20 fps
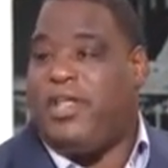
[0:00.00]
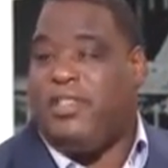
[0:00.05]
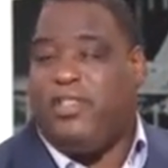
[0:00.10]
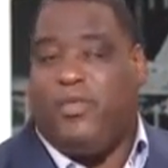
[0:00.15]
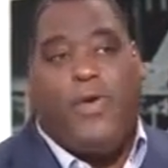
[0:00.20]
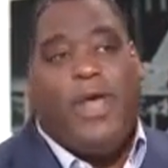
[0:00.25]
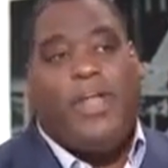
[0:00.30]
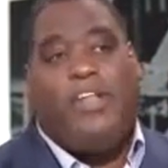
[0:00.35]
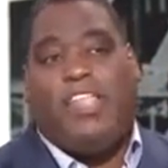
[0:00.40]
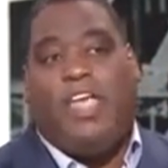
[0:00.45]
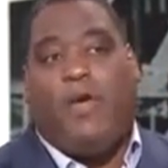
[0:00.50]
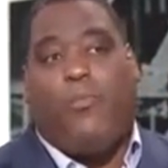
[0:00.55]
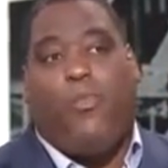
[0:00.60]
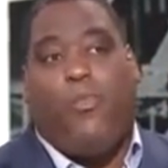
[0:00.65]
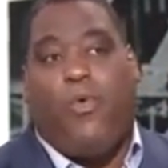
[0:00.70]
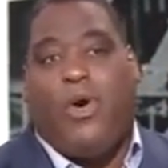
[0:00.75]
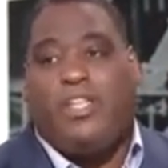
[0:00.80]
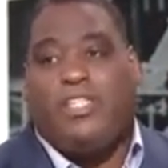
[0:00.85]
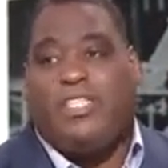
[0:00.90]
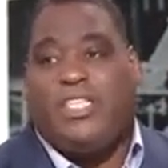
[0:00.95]
The Raiders have
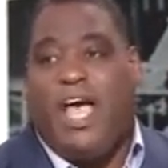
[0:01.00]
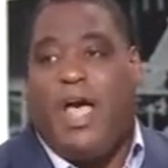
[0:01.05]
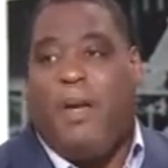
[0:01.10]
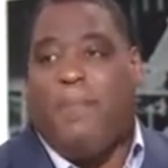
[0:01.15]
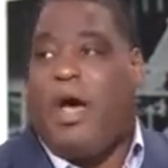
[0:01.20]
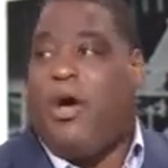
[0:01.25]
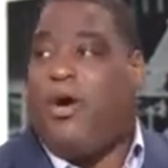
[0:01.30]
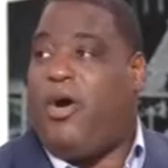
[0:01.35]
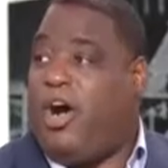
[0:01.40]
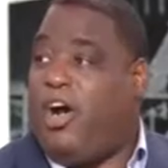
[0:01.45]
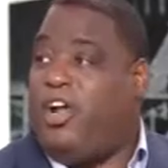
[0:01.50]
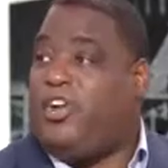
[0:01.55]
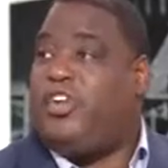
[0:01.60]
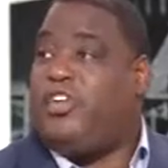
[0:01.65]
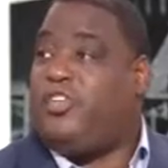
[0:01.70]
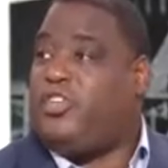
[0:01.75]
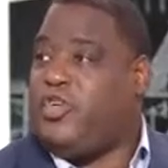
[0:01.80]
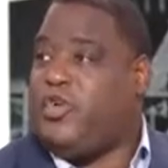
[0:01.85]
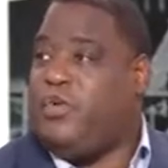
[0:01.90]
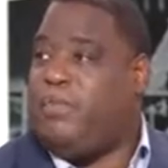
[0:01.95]
1 timeout
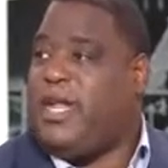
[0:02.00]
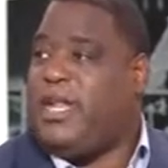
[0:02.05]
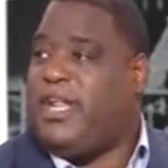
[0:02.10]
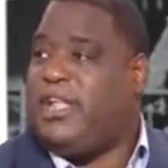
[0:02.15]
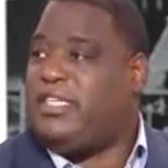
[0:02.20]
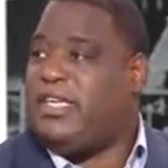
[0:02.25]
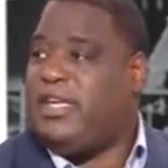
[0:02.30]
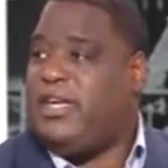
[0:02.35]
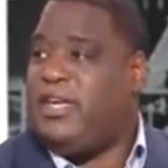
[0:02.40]
under 2 minutes.